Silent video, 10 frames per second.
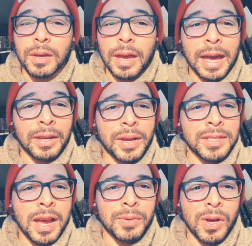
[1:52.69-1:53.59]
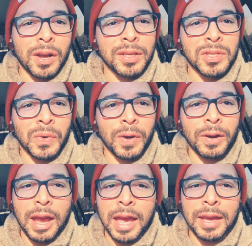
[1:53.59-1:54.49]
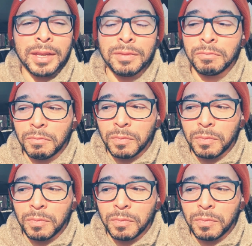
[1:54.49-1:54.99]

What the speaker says: had a great time talking to her, and